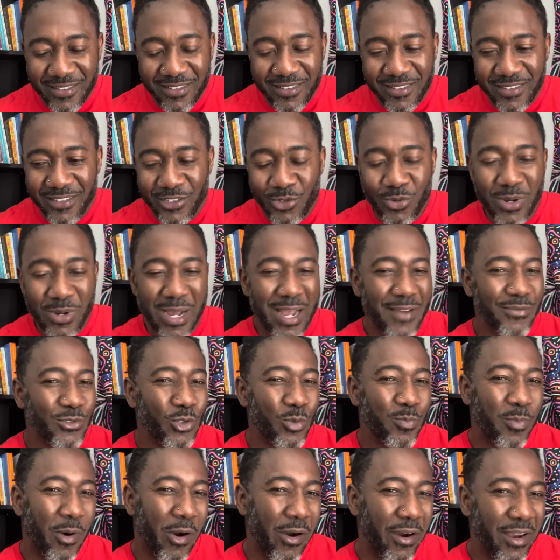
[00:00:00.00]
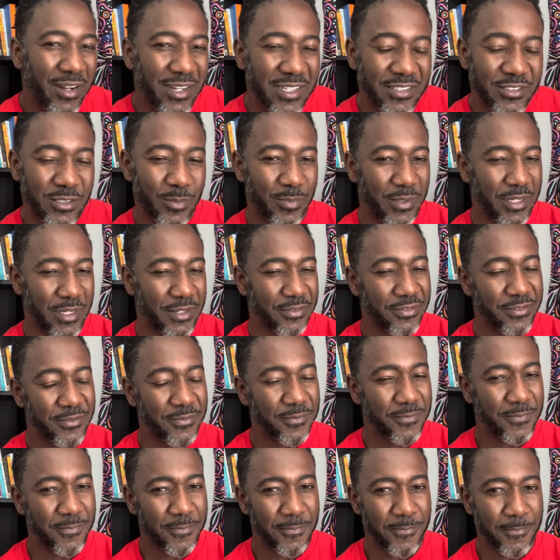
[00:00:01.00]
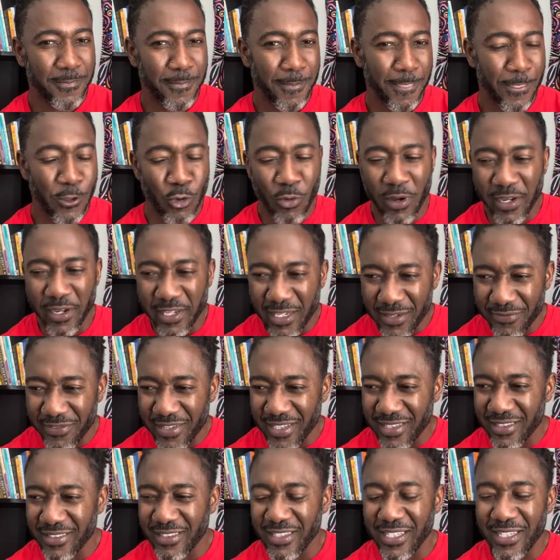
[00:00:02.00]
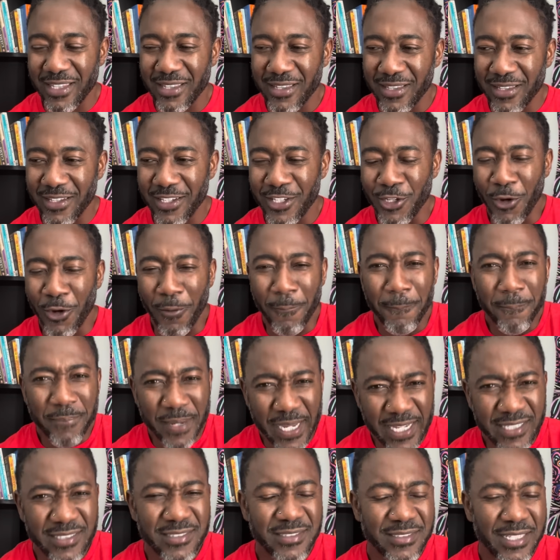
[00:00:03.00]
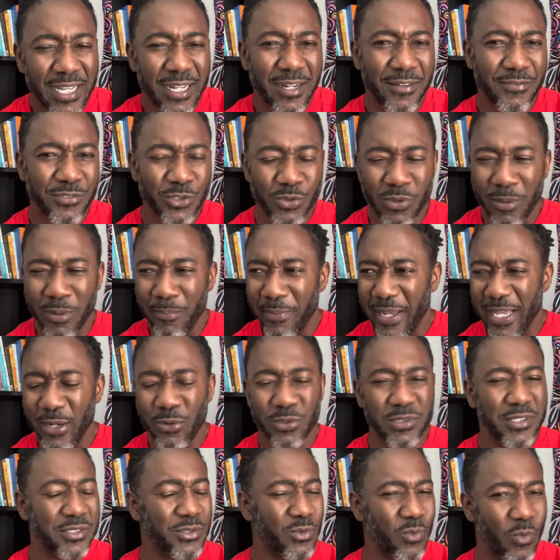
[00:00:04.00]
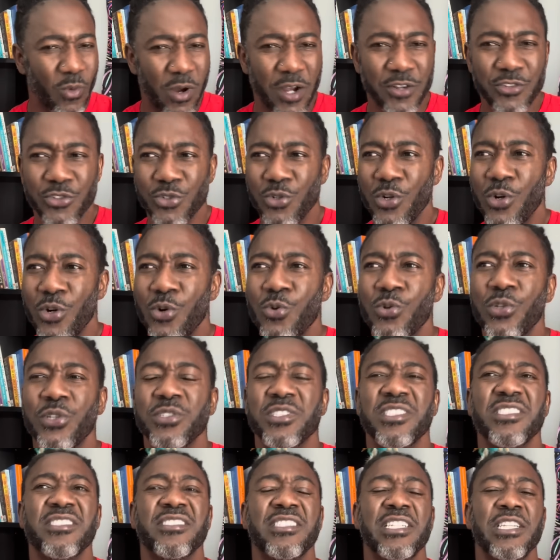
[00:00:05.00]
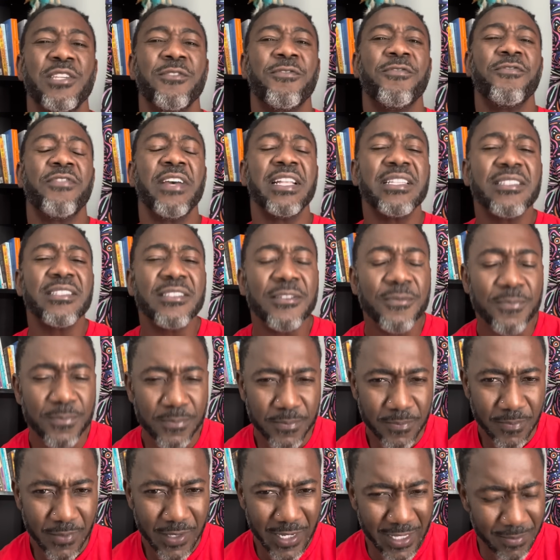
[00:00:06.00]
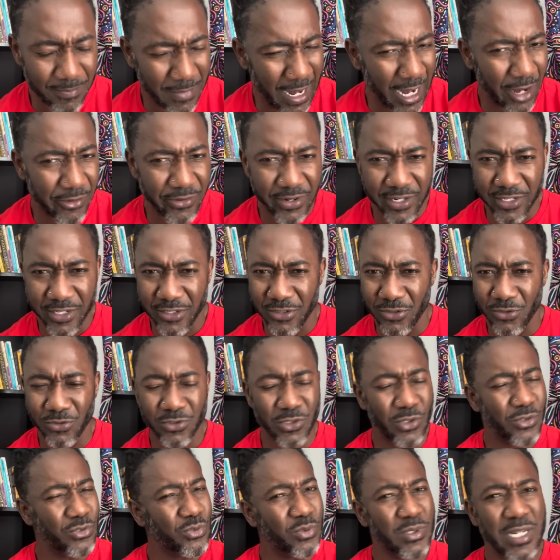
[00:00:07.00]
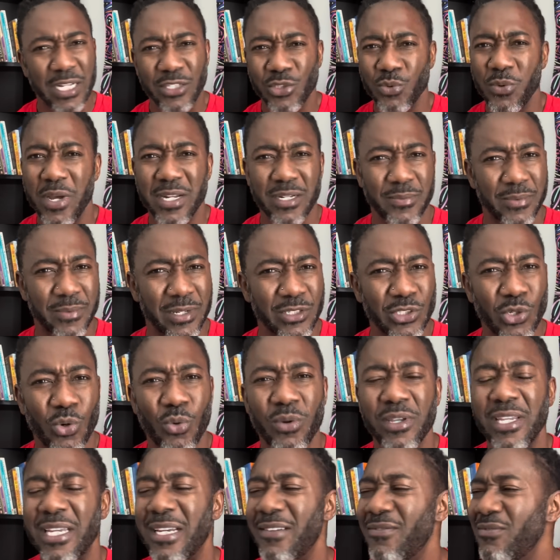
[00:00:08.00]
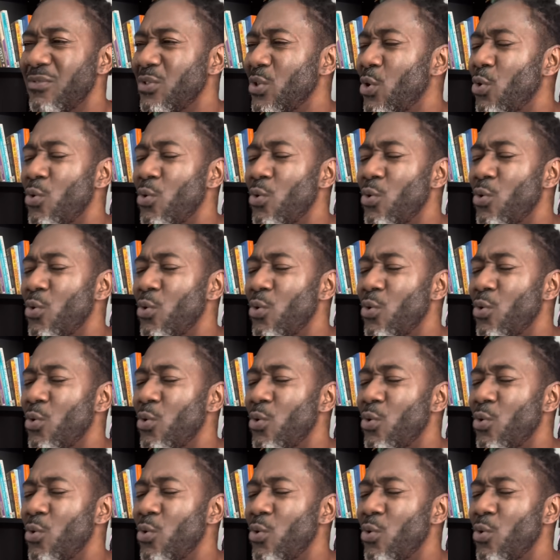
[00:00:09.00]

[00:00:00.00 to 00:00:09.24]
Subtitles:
You have no bargaining chip left. You are giving your best self to a man who doesn't want you or who doesn't see fit in marrying you. Don't do that to anyone. Don't give